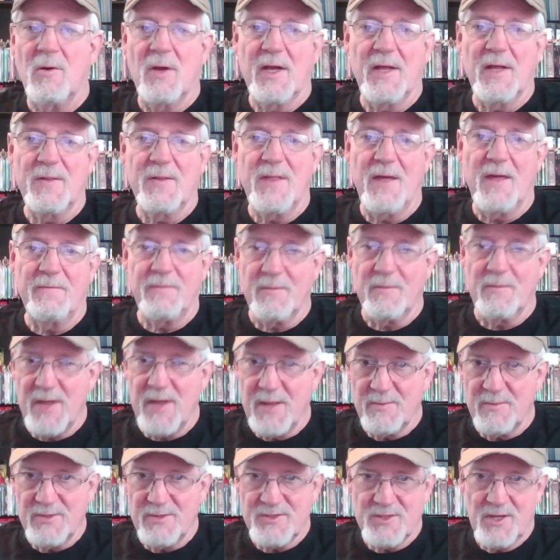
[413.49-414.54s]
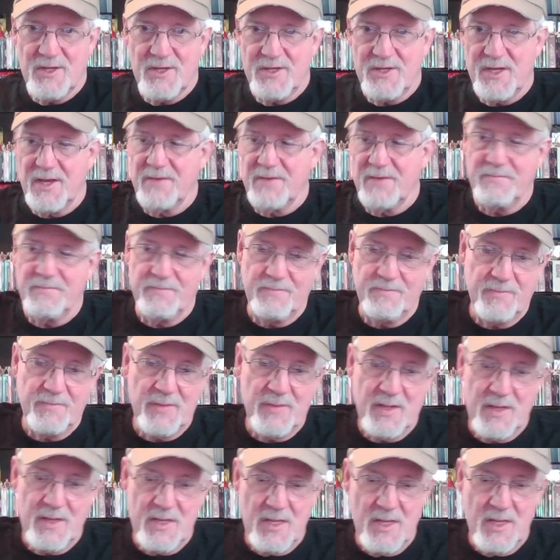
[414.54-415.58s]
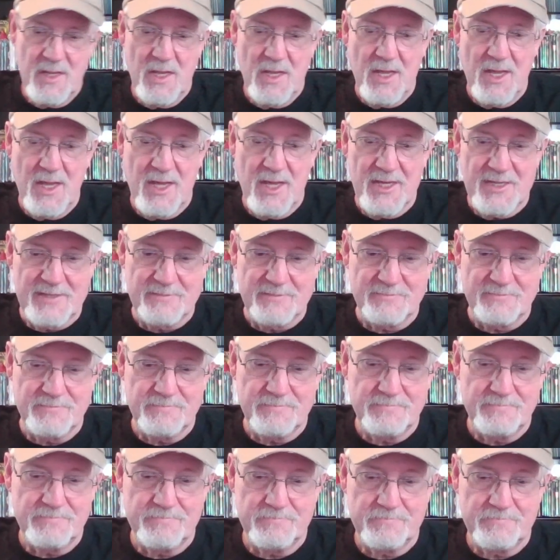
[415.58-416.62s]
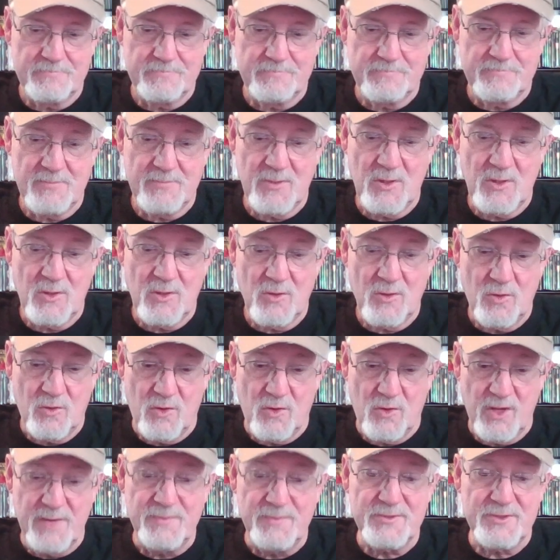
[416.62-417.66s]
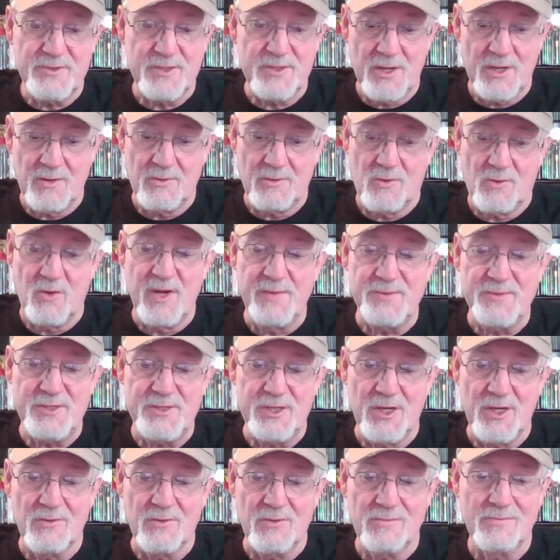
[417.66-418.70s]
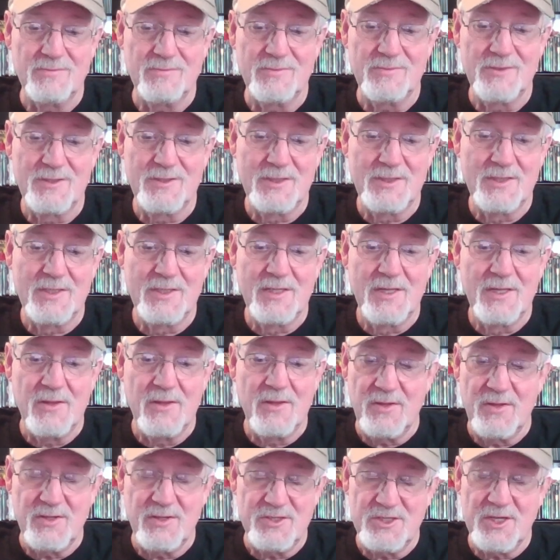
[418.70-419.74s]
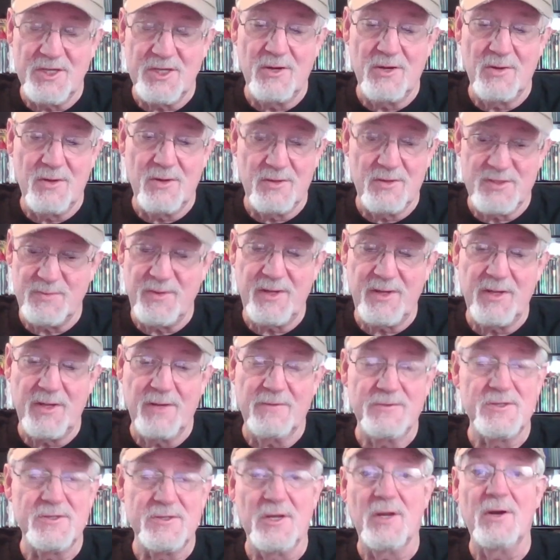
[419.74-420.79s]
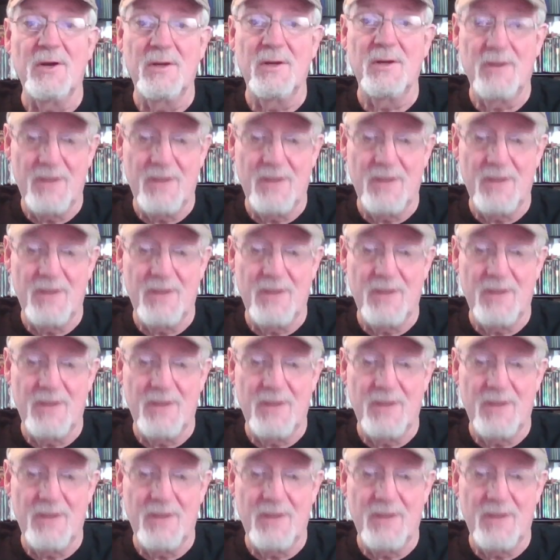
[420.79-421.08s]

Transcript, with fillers: got that from Amazon, yeah. Um, Creep Creep Show, the Shudder. Speaking of Shudder,